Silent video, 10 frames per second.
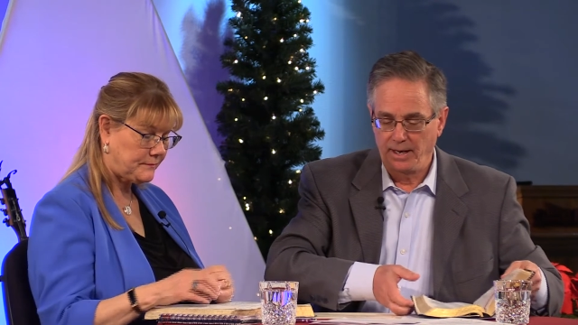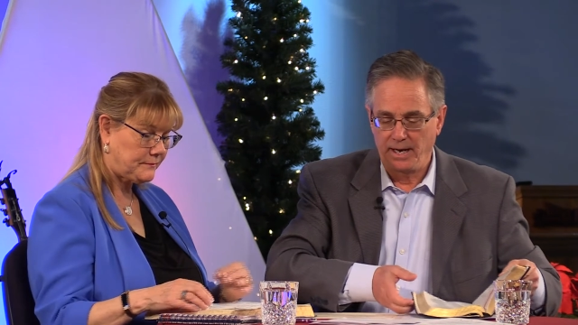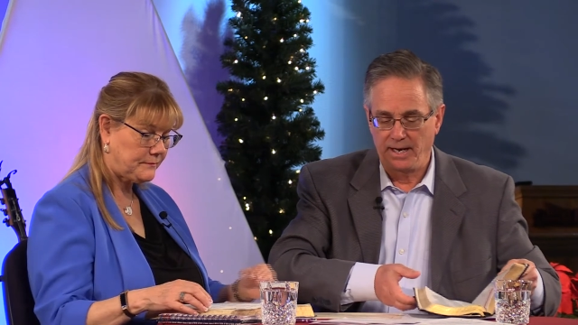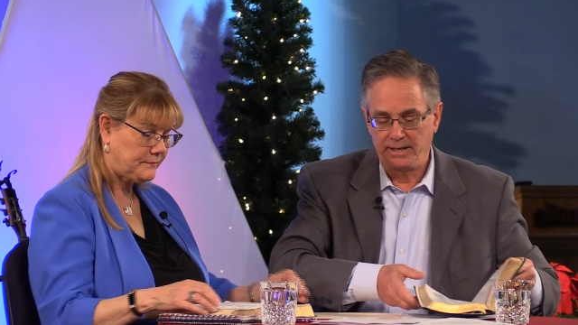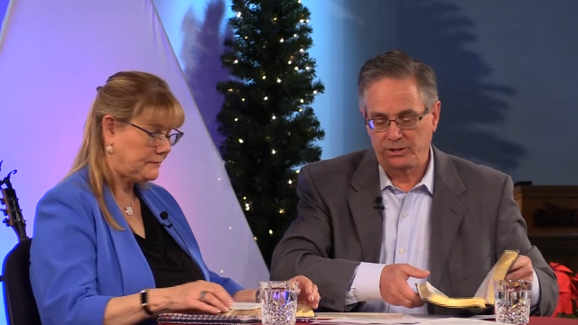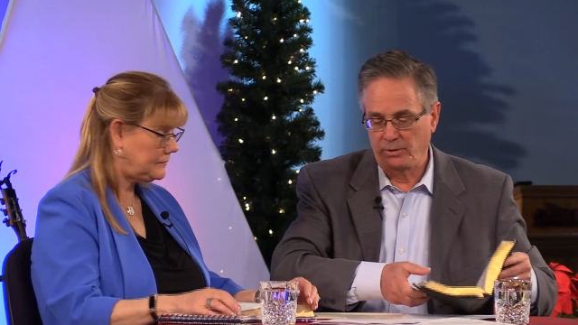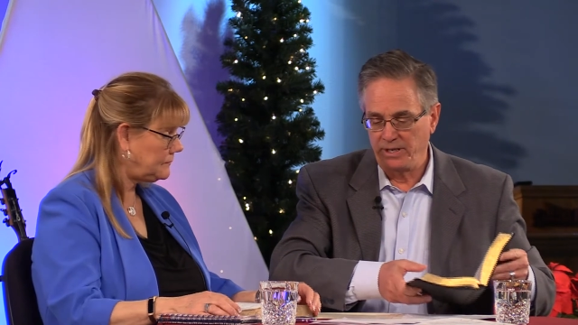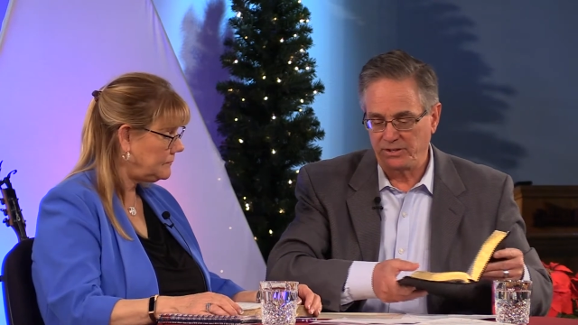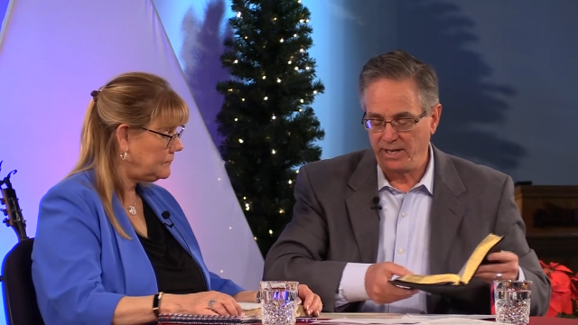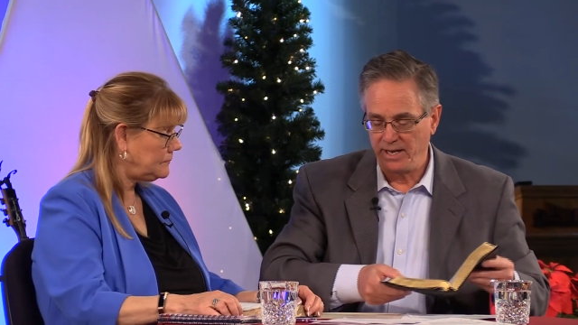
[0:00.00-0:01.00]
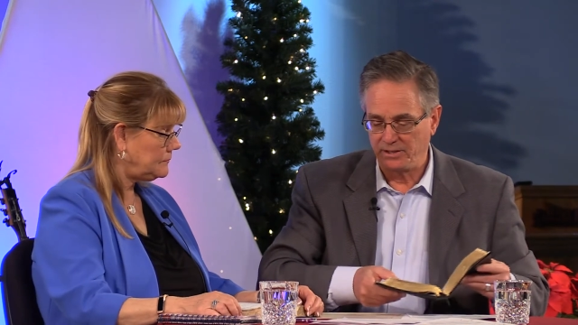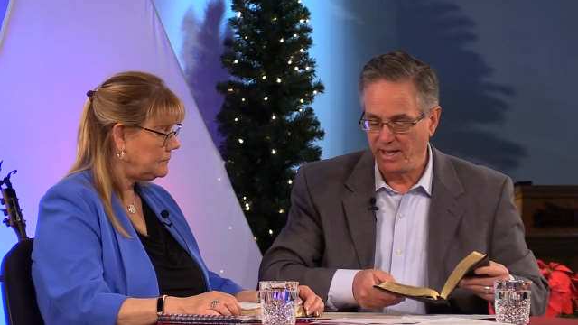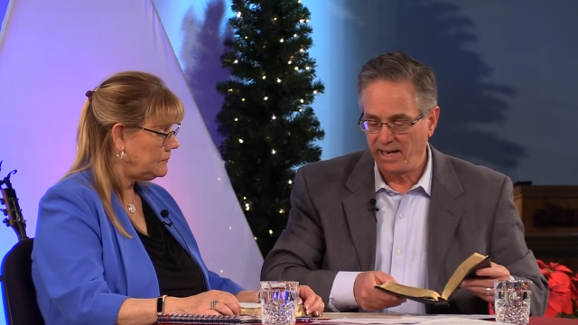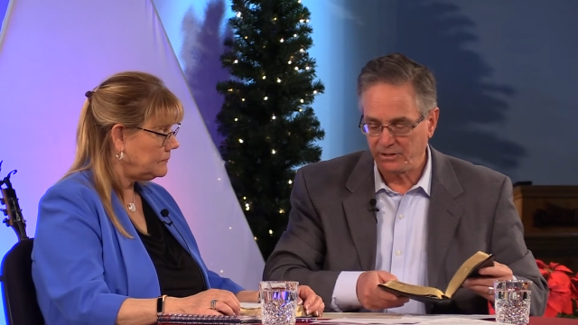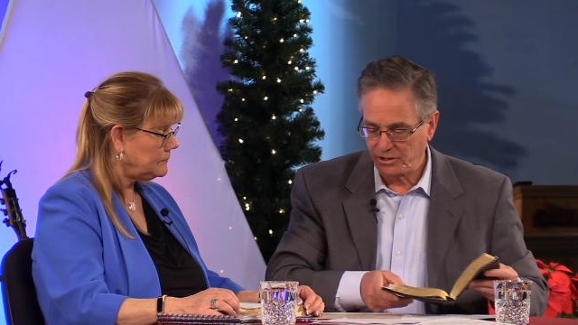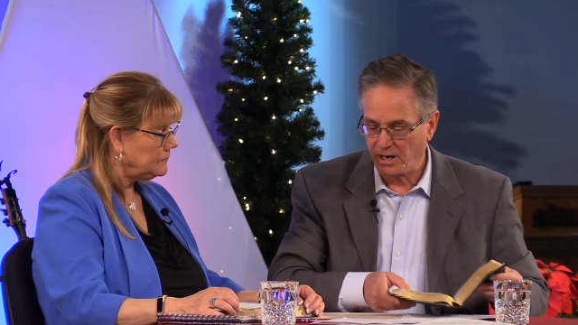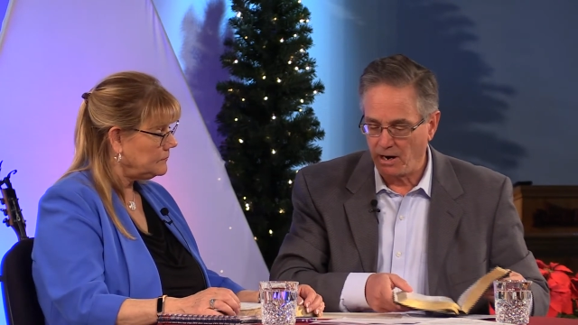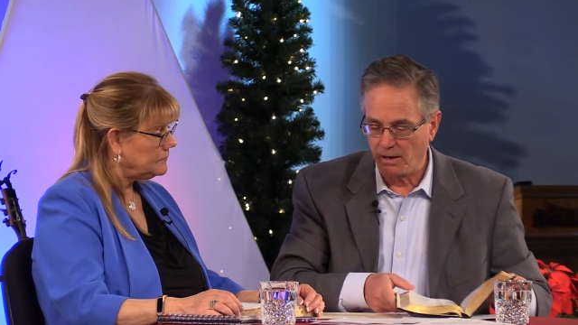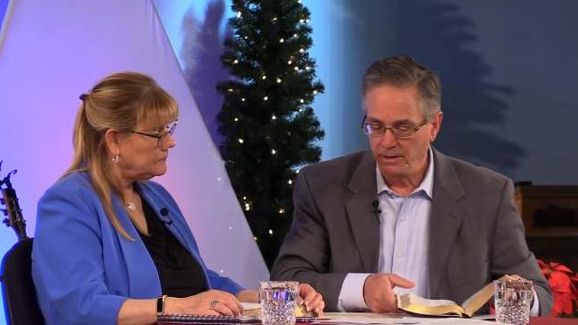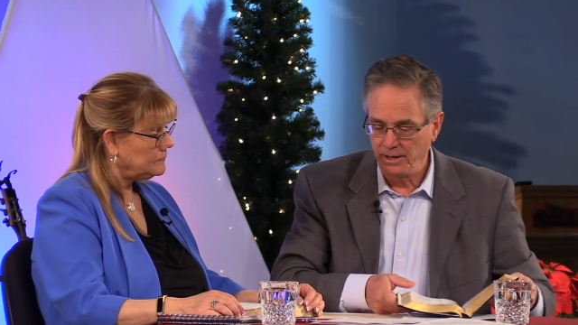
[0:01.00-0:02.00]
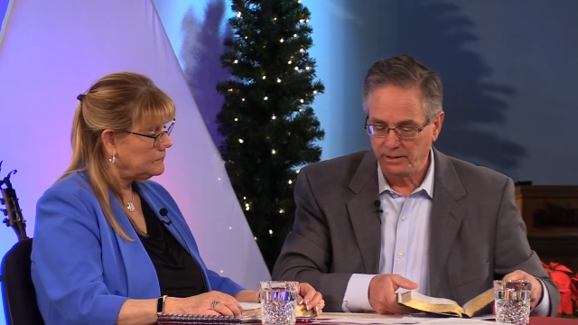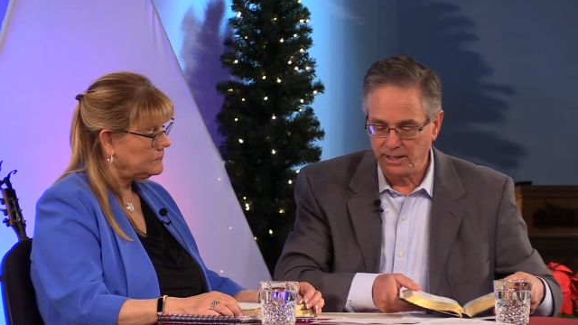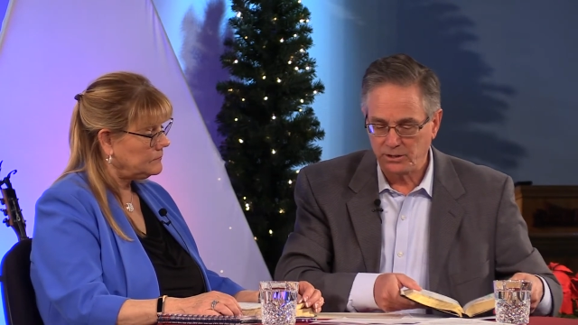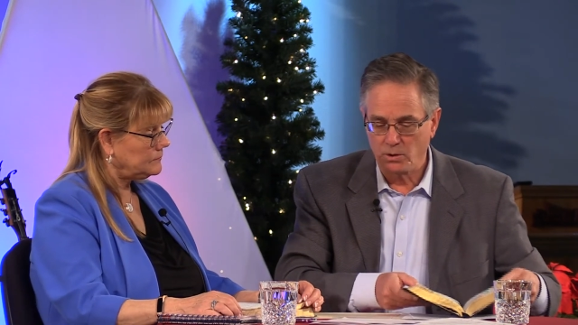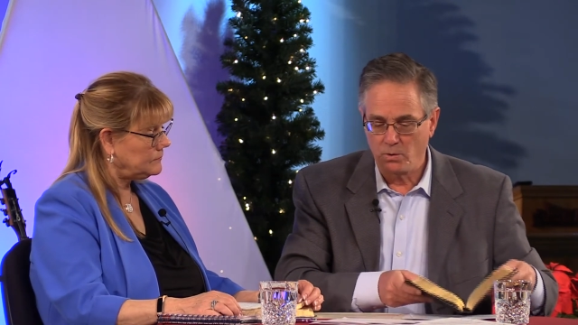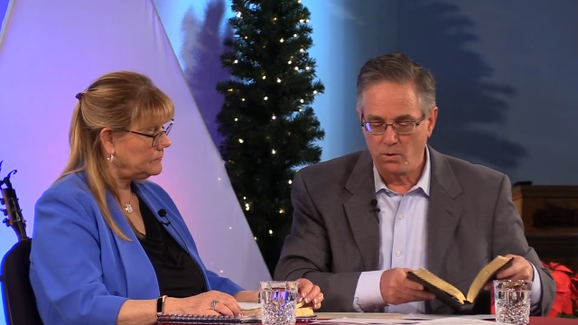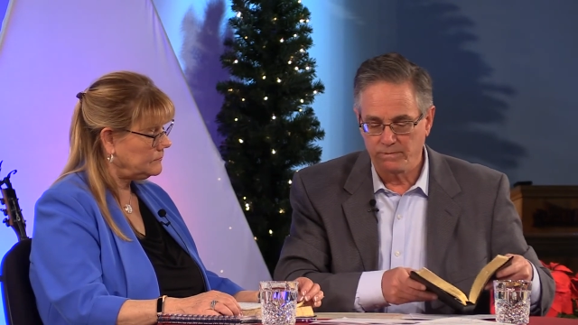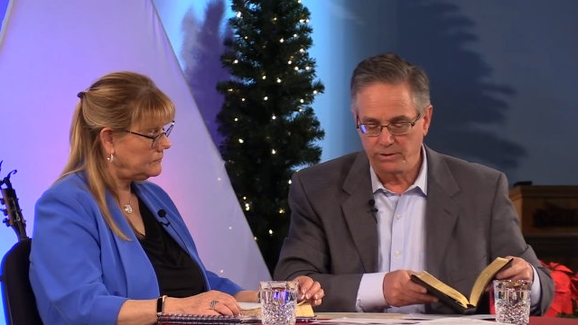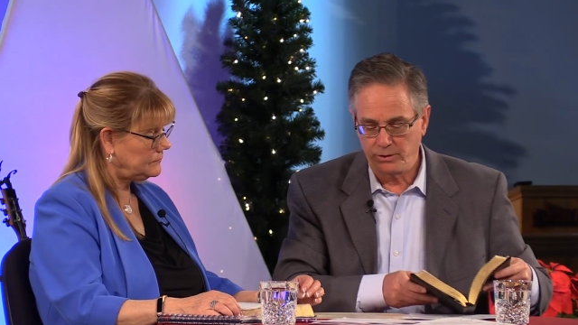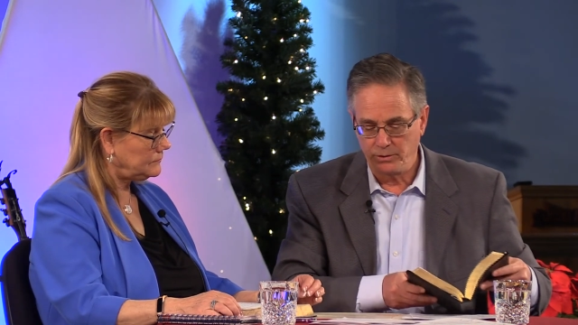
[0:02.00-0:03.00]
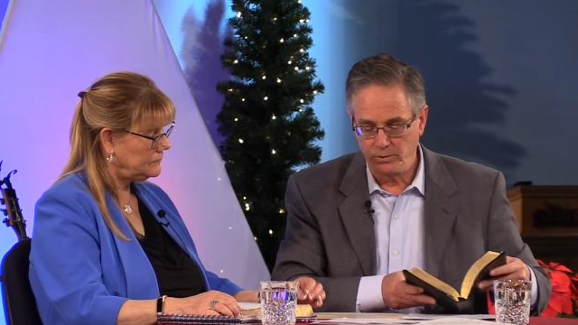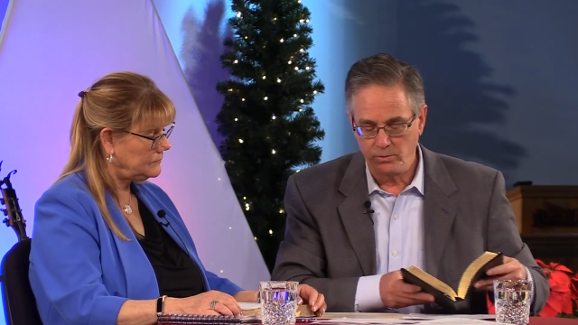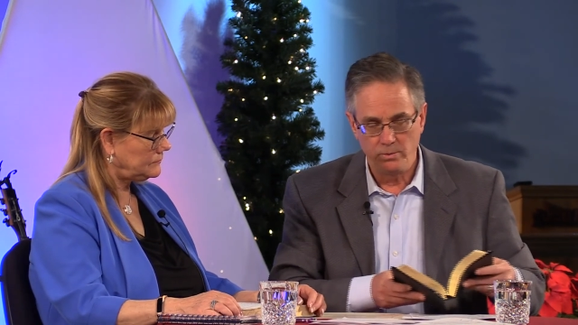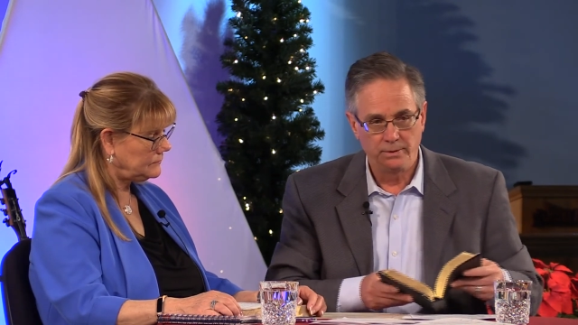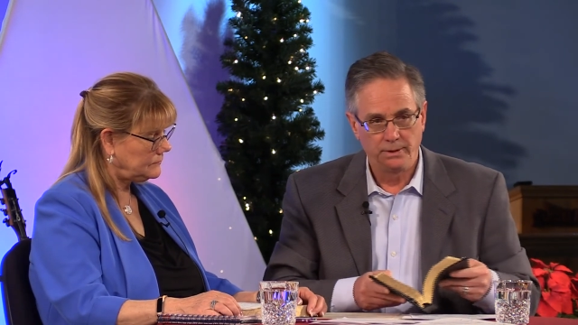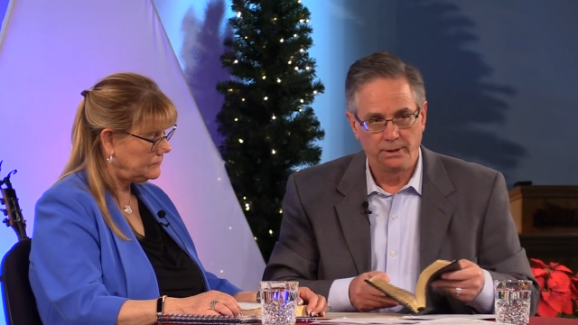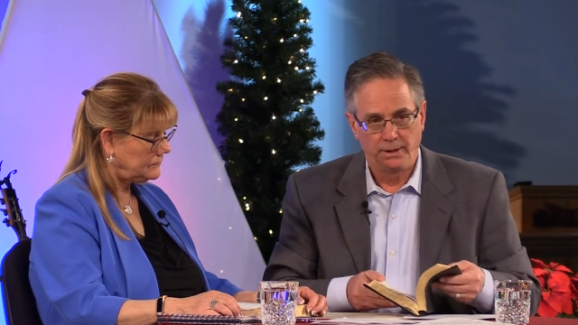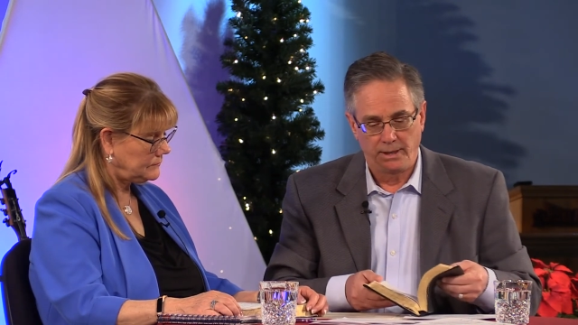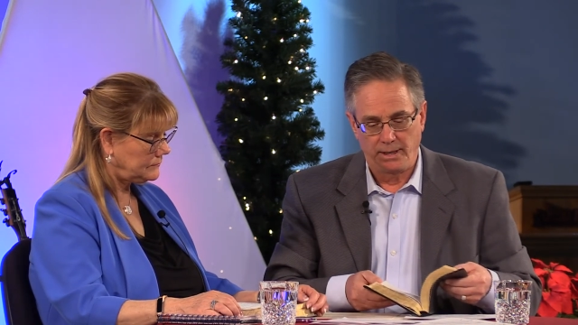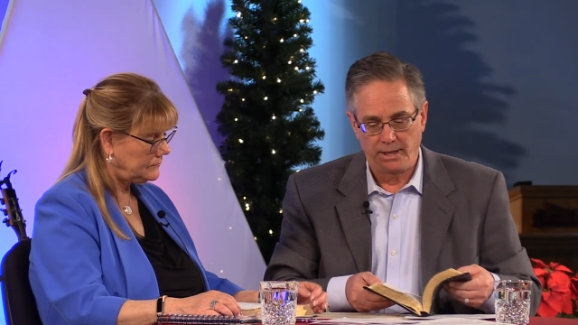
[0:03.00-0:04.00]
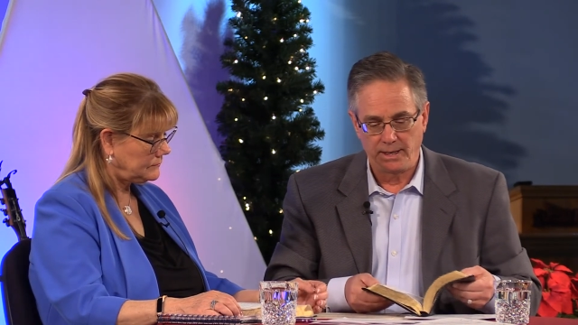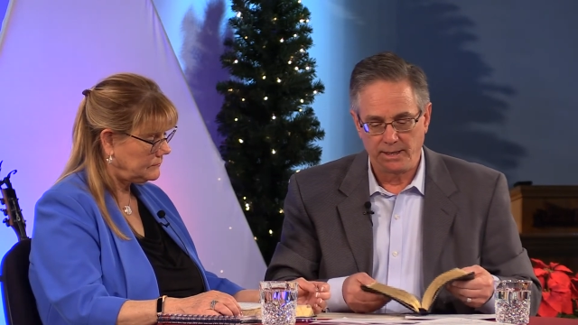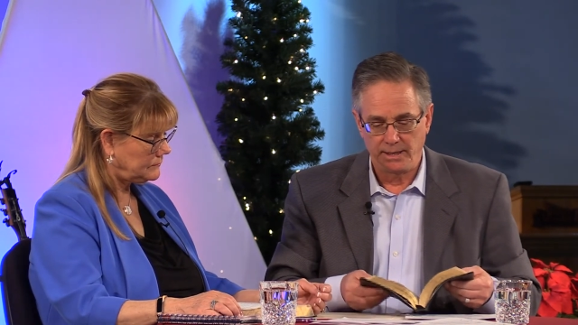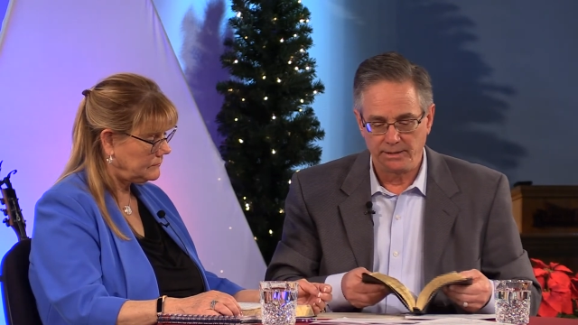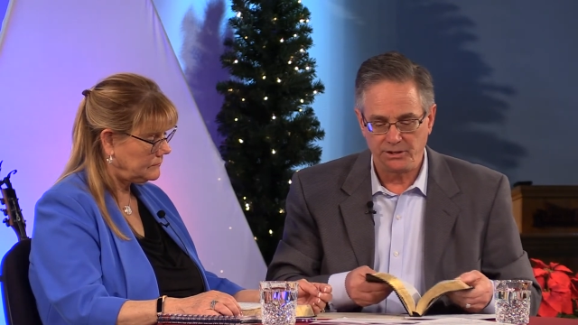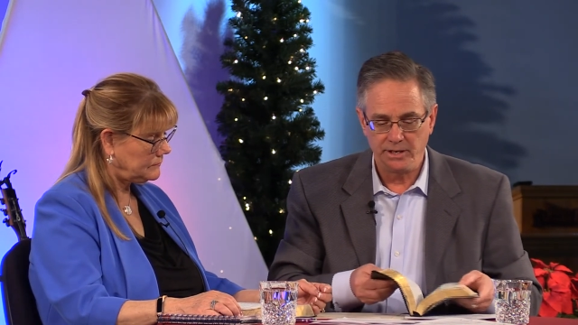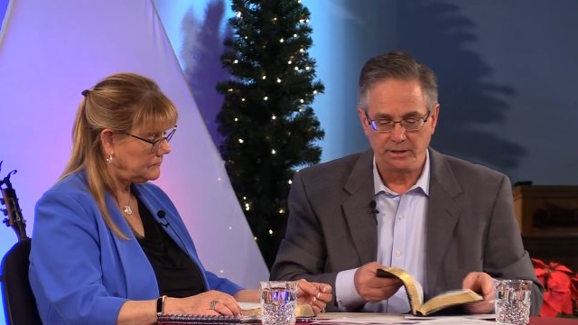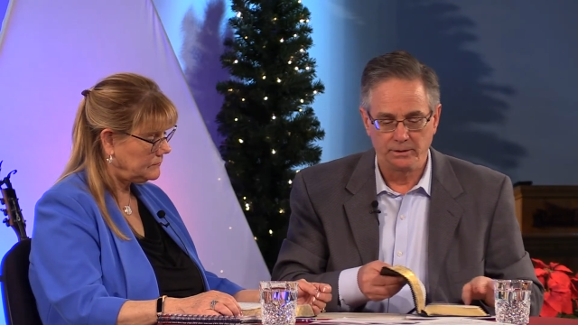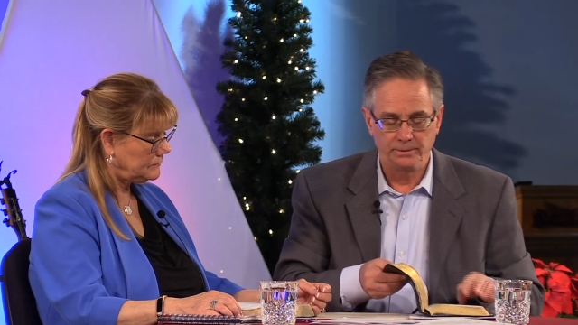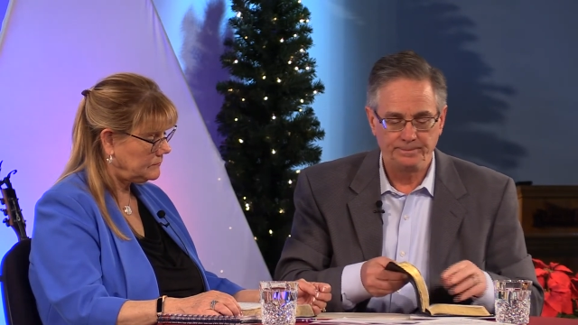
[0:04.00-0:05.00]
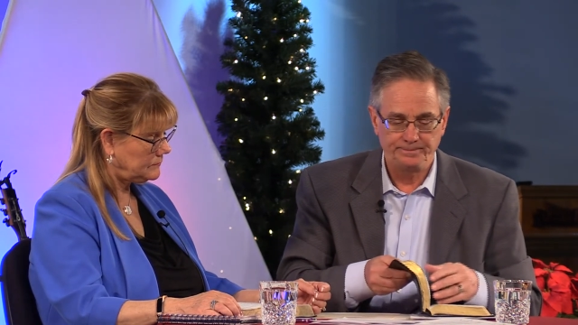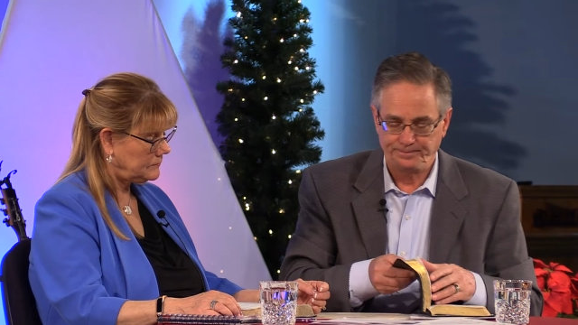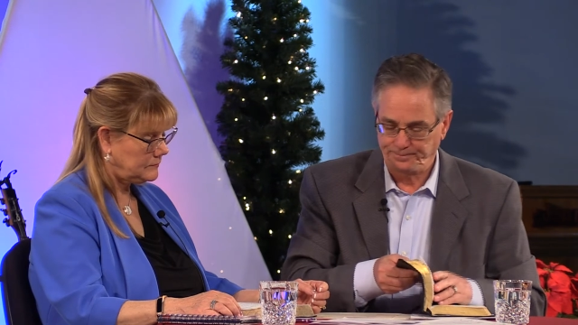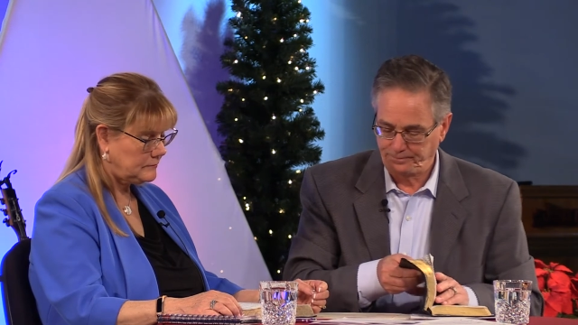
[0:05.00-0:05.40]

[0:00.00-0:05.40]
Speaker 1: Uh, so he's he's not a star. Let's go over to uh, Ezekiel